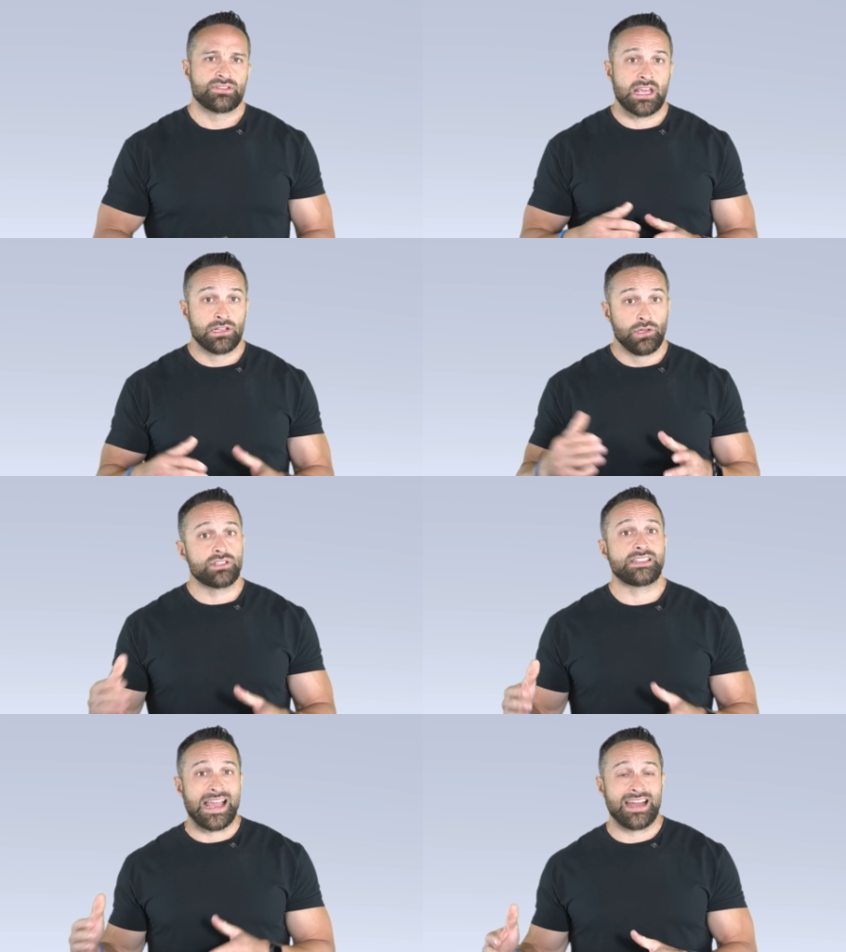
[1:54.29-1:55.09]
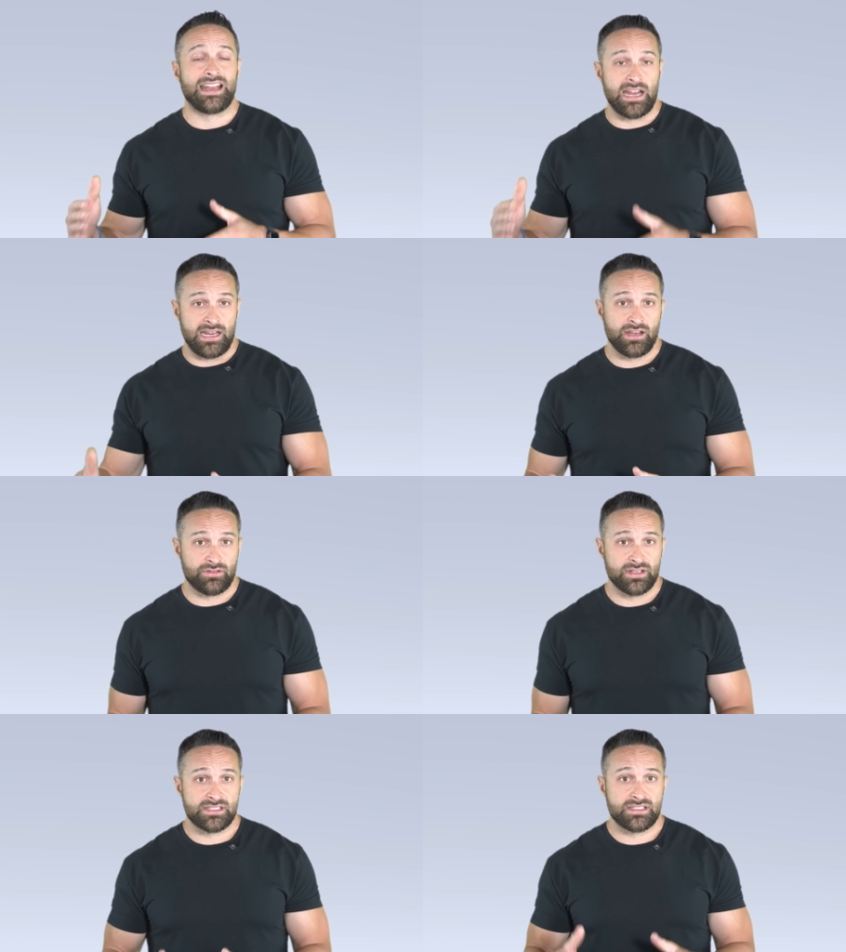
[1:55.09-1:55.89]
They looked at
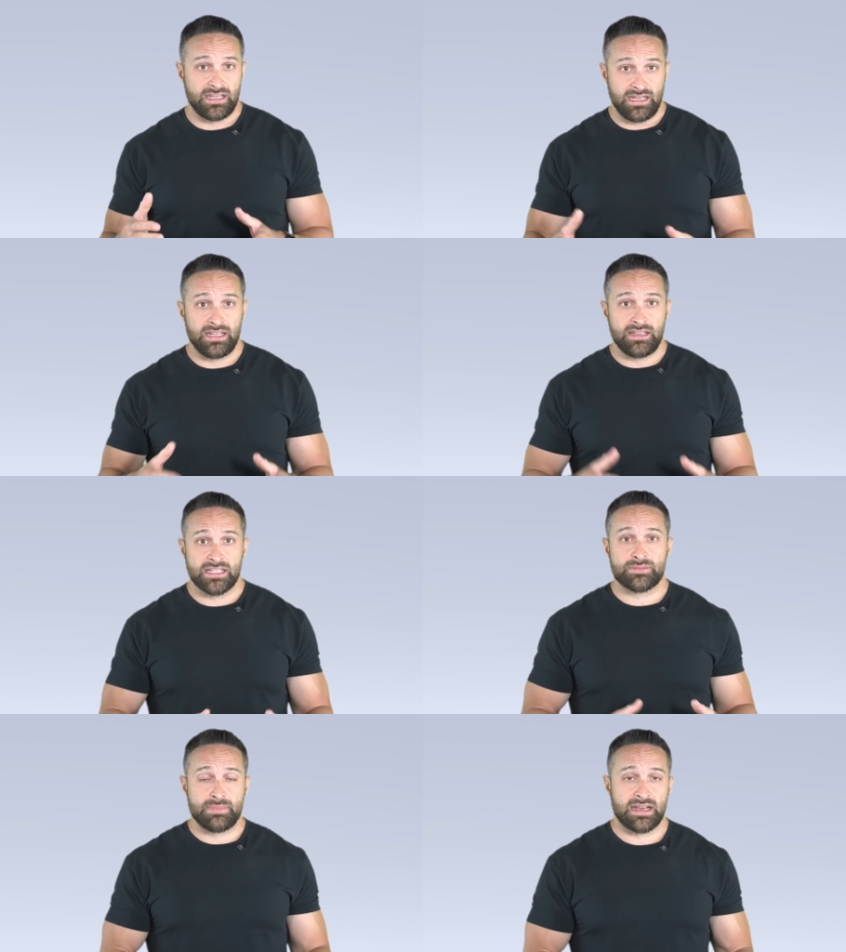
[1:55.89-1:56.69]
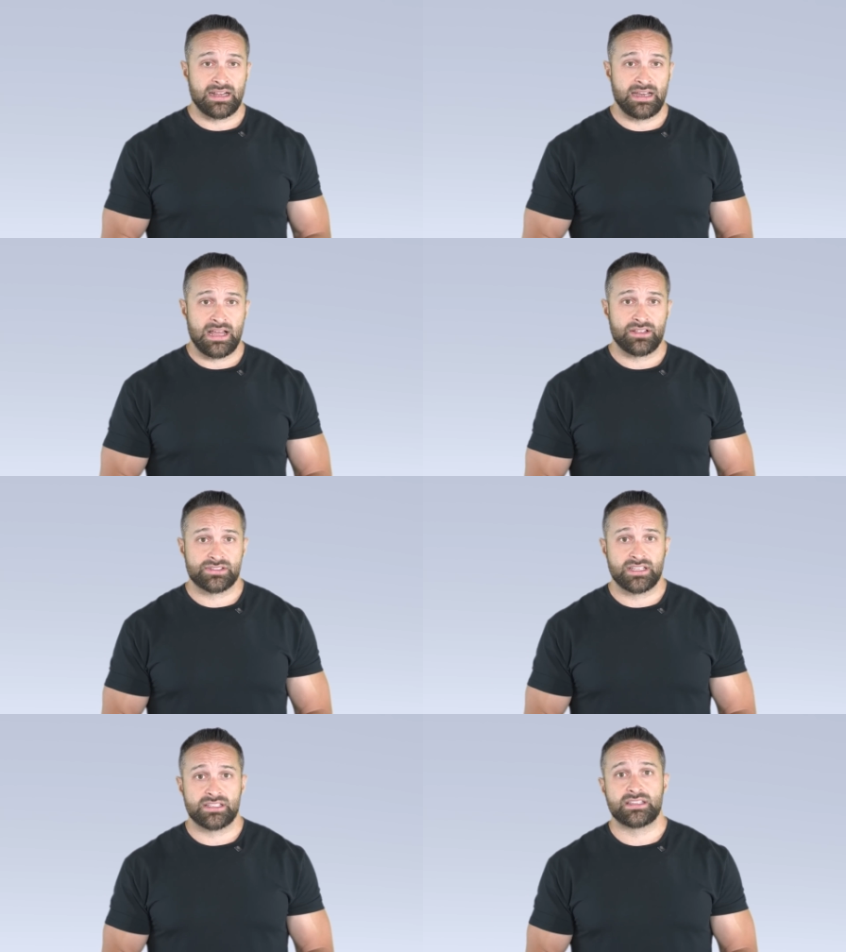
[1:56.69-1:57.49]
adherence in this
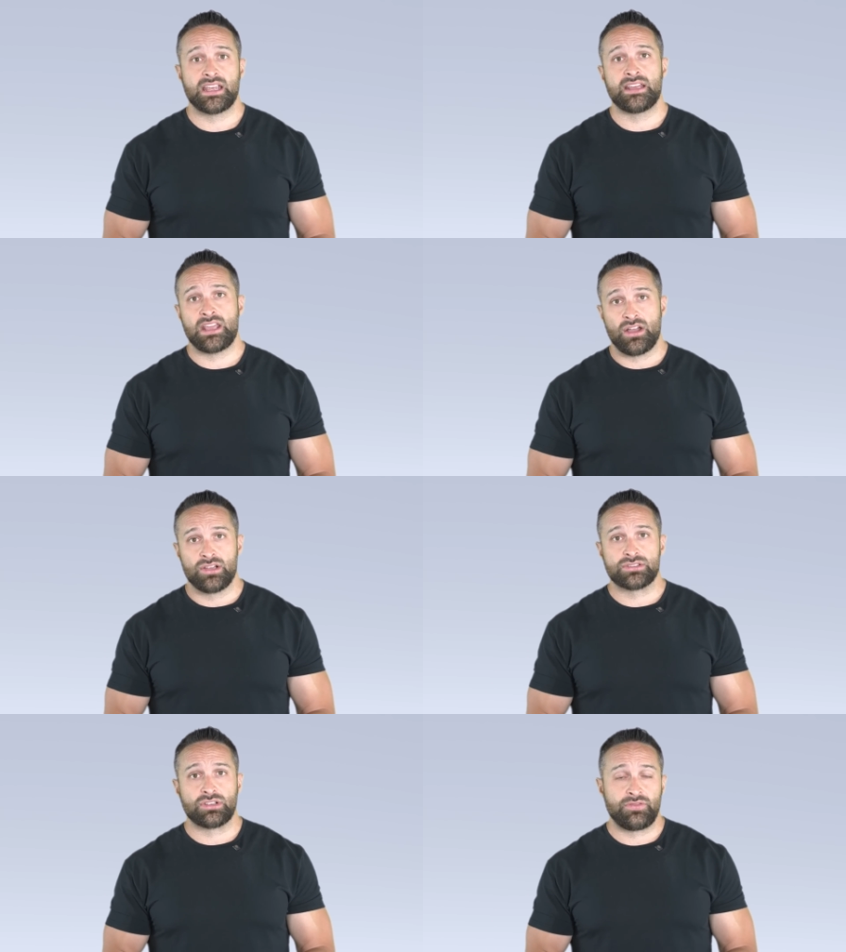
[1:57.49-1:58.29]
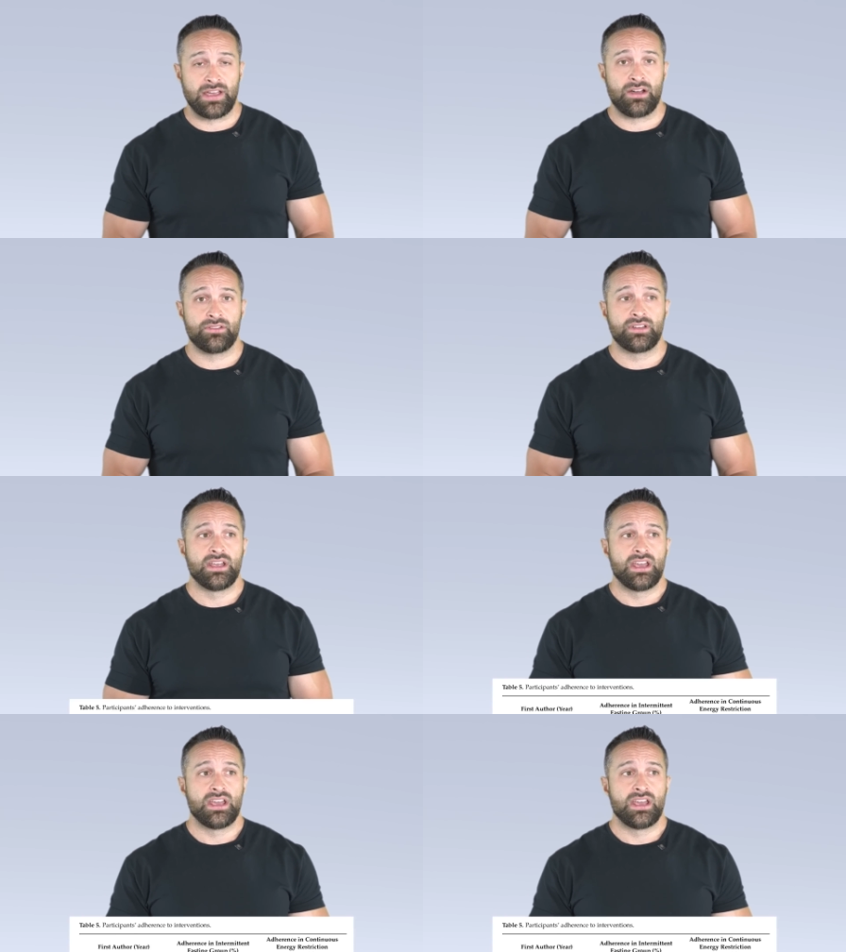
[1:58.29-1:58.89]
meta-analysis, and they also found